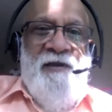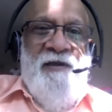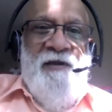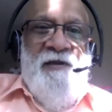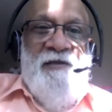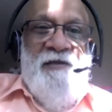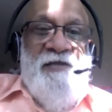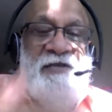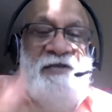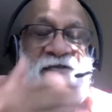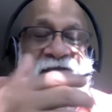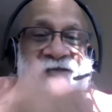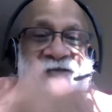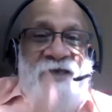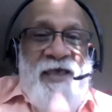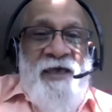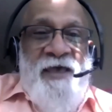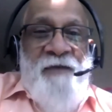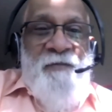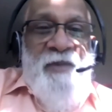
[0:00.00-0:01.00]
the
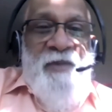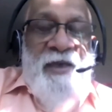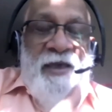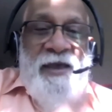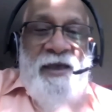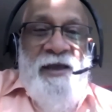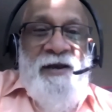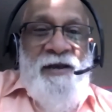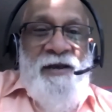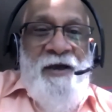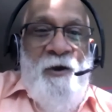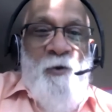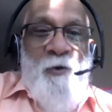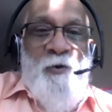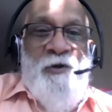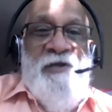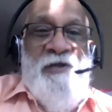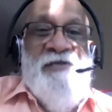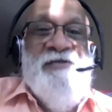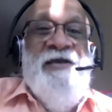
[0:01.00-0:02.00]
same
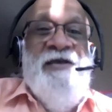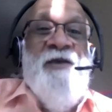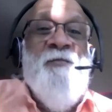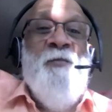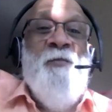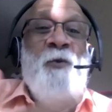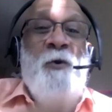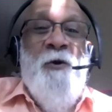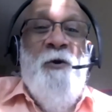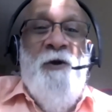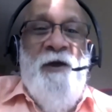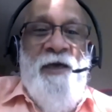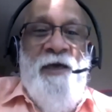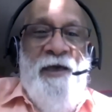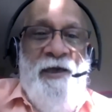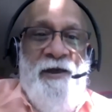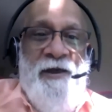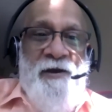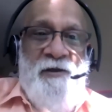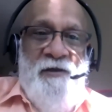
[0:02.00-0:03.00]
encounter St. Paul
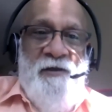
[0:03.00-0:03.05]
had,